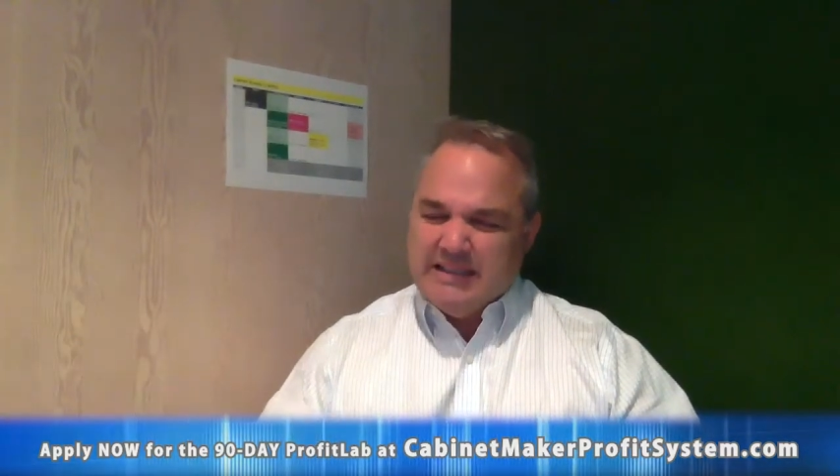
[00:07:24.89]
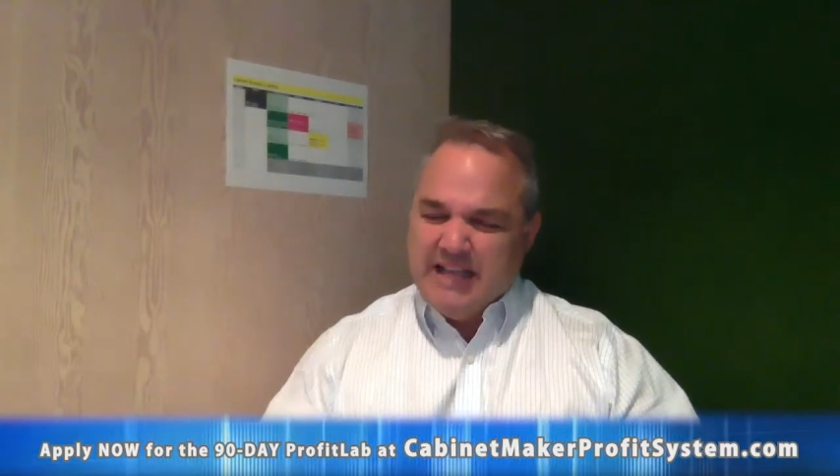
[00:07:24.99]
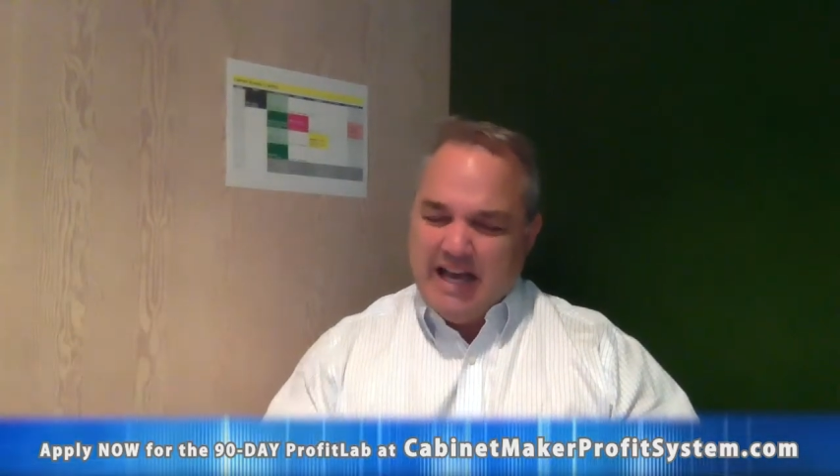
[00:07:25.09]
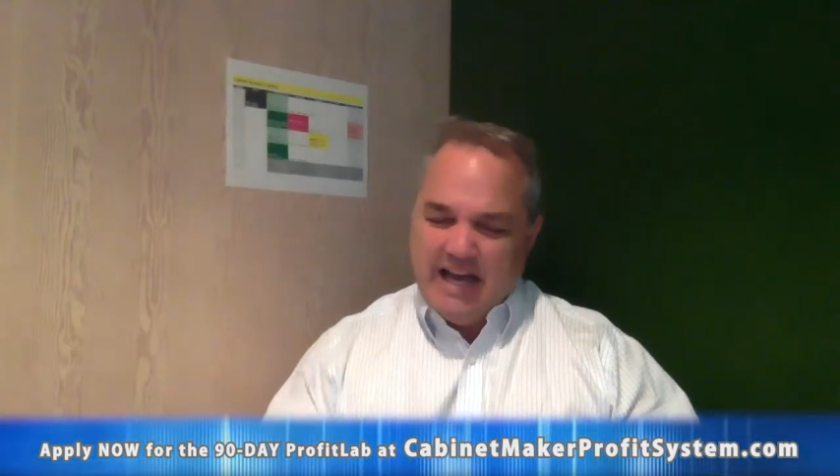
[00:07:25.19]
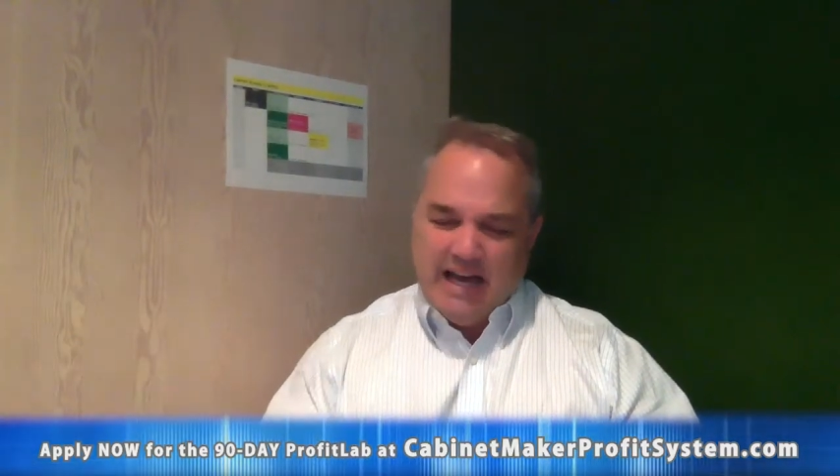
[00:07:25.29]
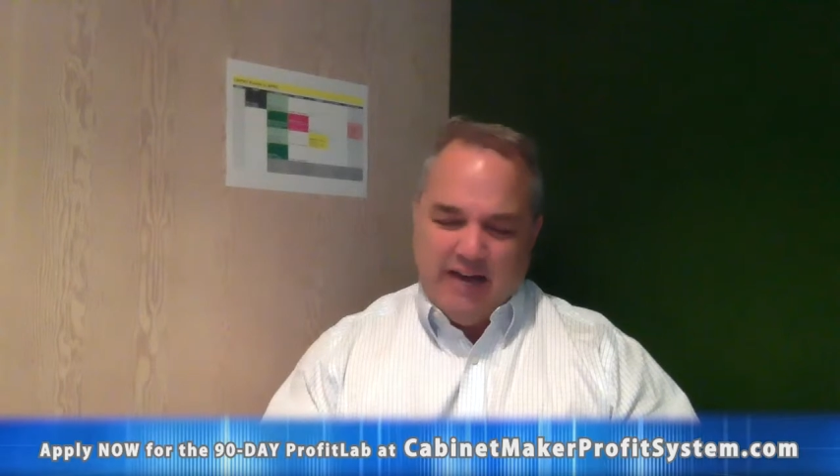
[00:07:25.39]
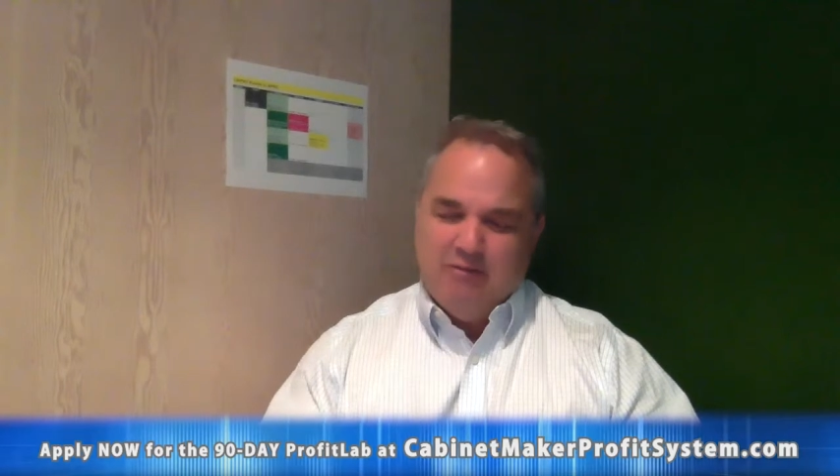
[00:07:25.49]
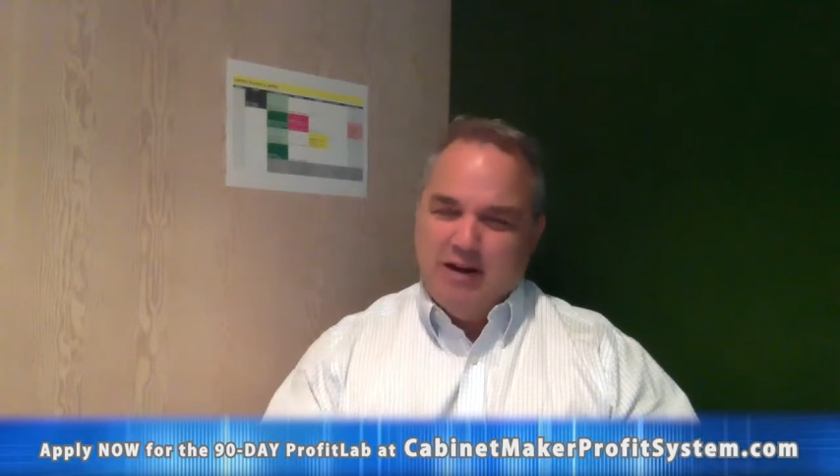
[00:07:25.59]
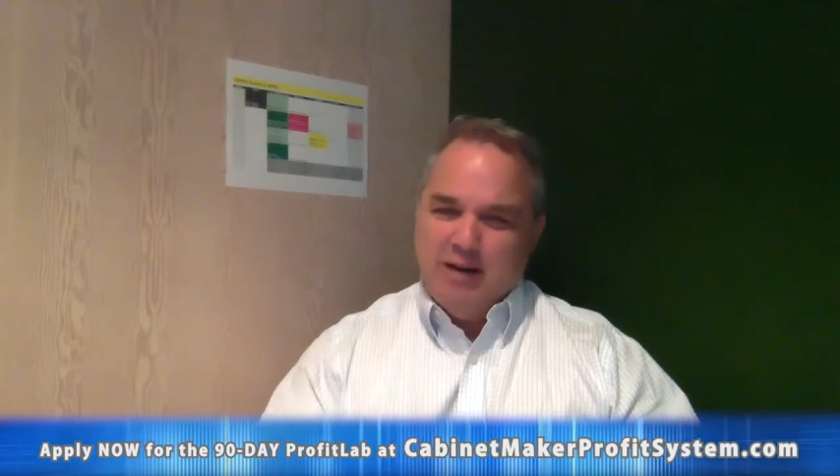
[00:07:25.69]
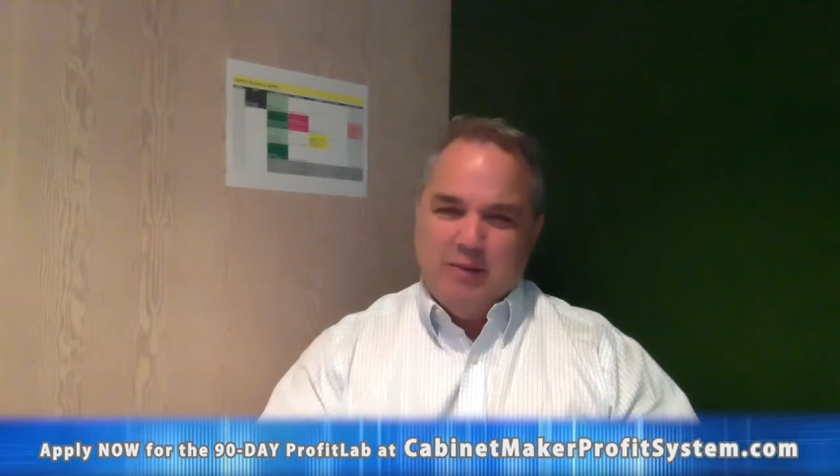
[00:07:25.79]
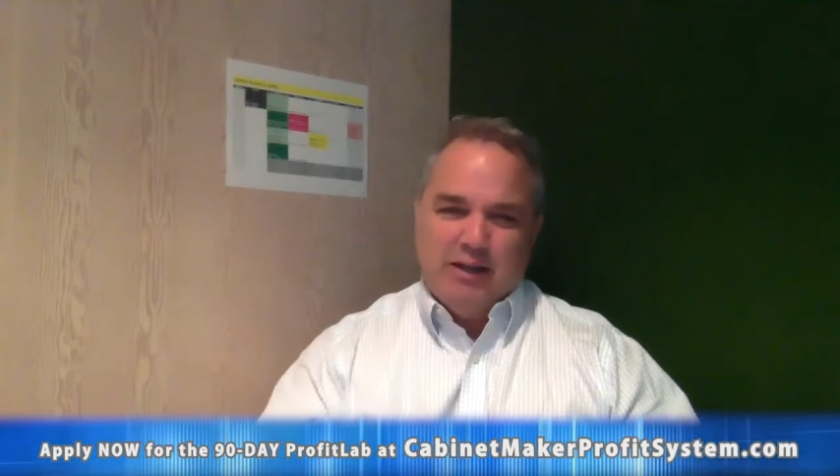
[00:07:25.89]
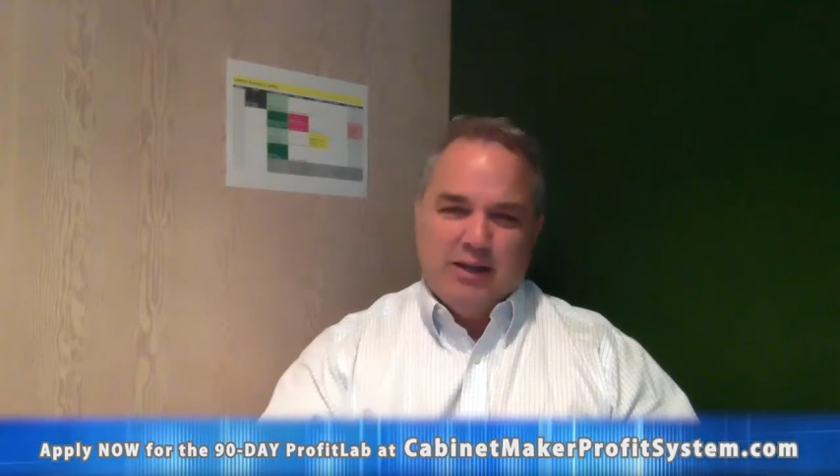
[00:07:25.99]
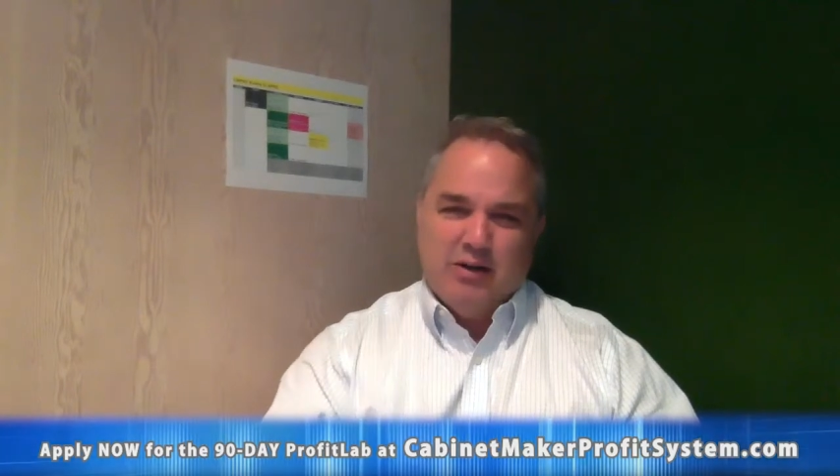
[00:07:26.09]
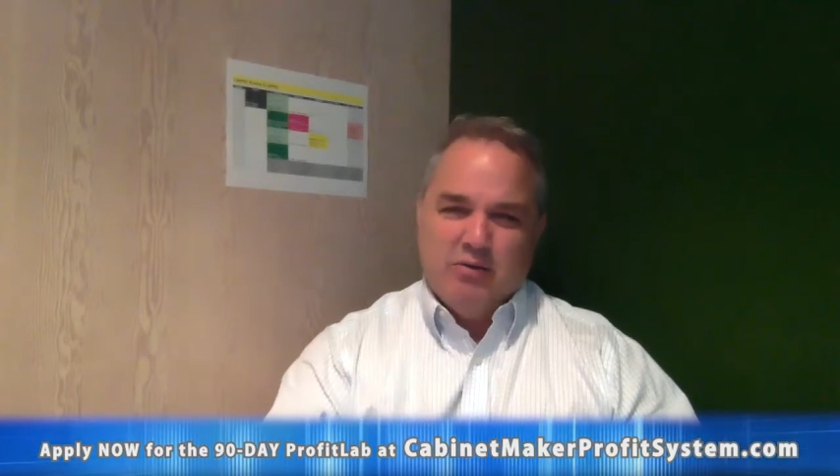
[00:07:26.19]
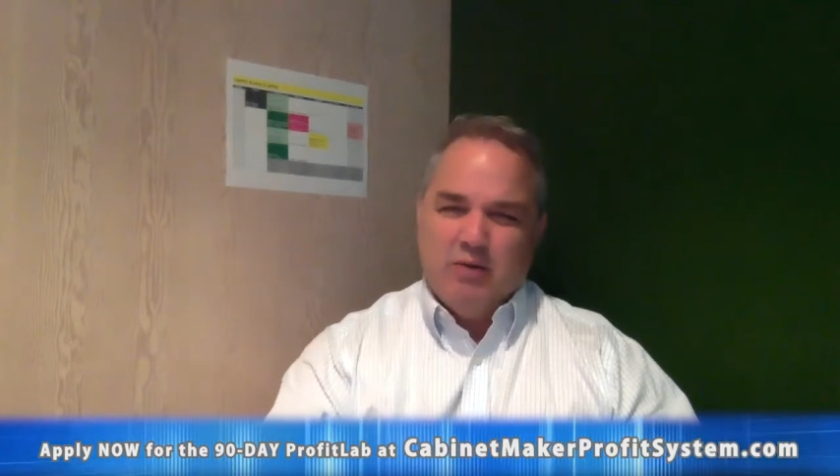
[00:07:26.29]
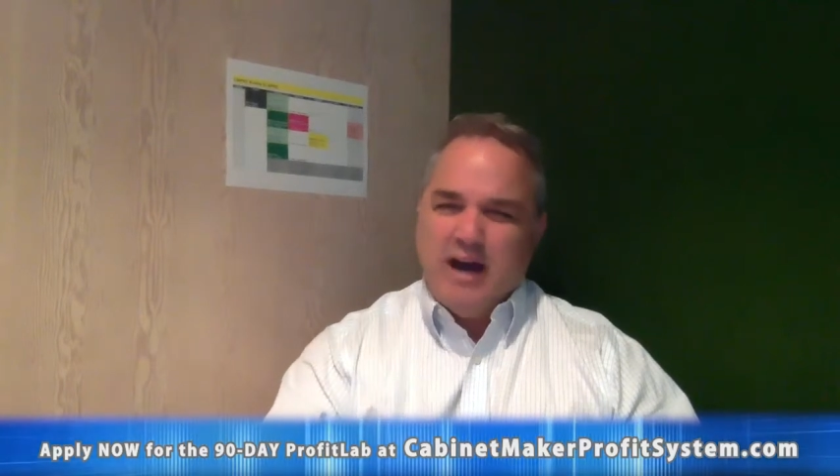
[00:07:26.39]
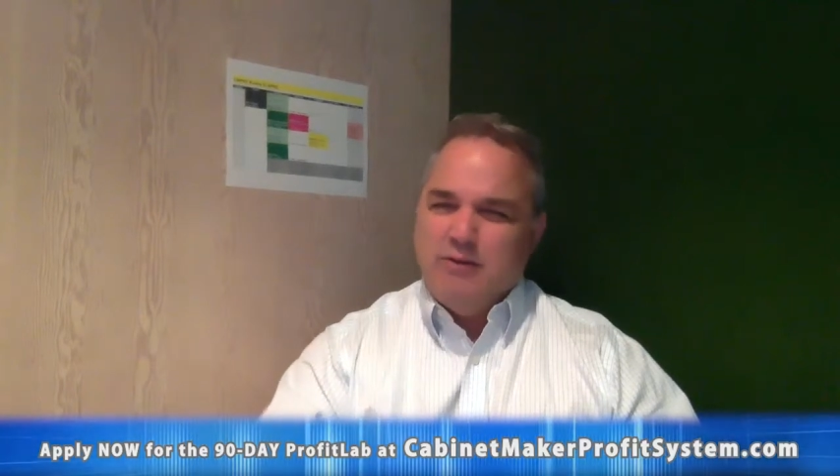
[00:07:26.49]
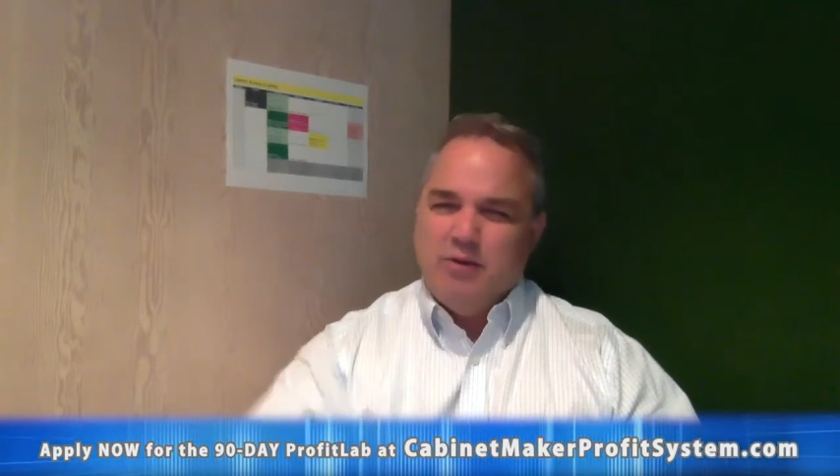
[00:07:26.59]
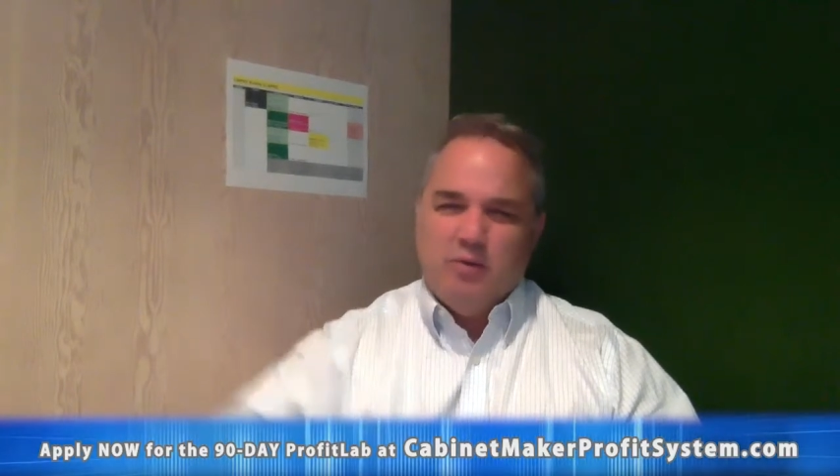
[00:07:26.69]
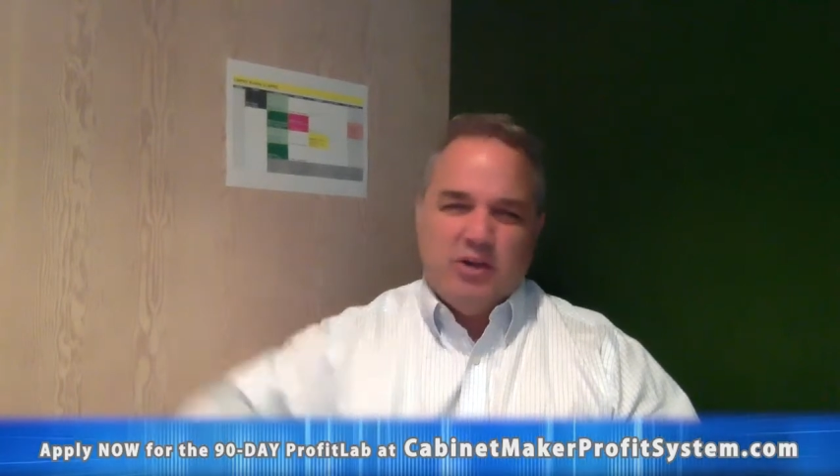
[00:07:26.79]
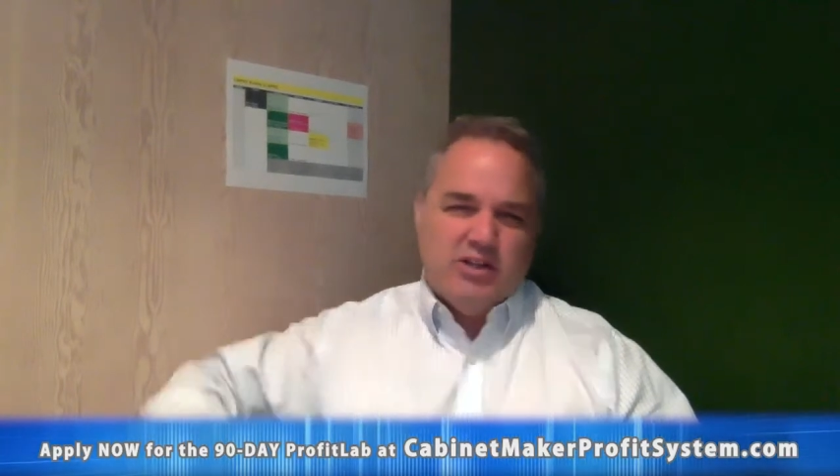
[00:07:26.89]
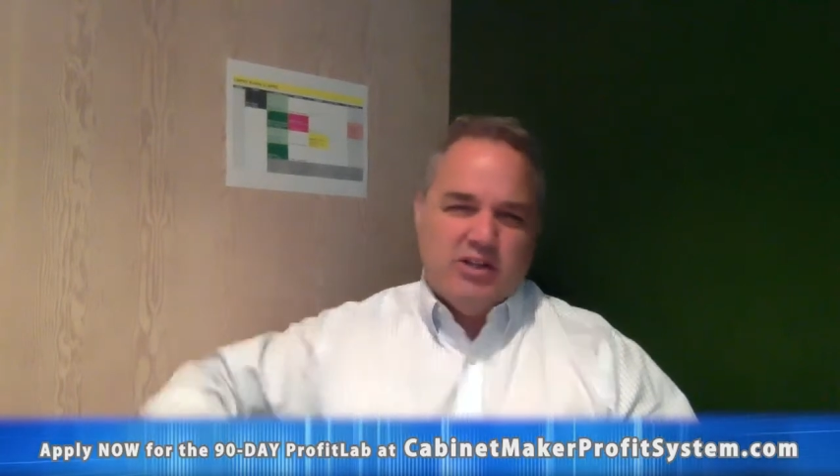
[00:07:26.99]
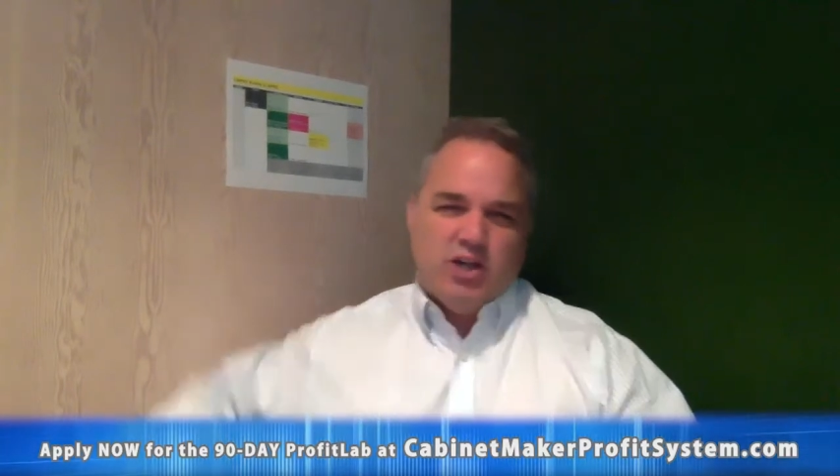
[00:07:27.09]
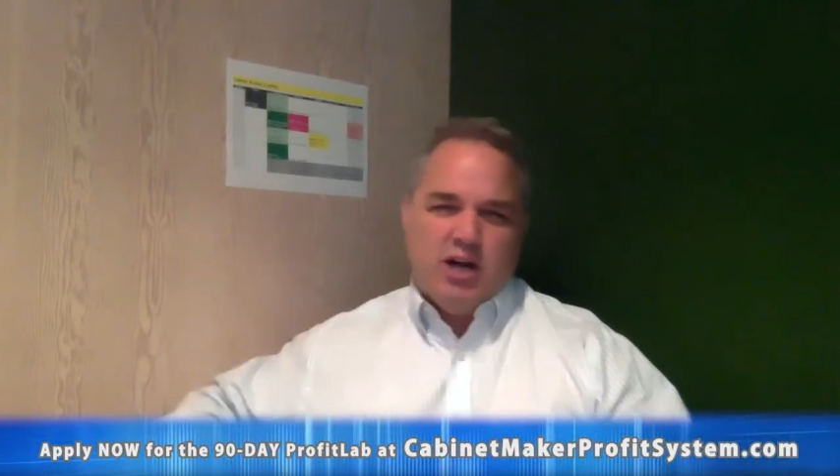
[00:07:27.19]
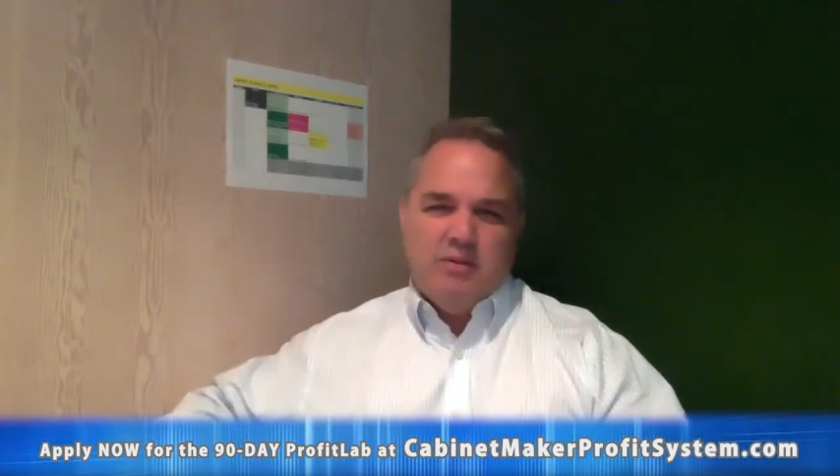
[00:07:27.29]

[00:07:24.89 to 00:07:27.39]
I don't want to be low. Why did we win this job?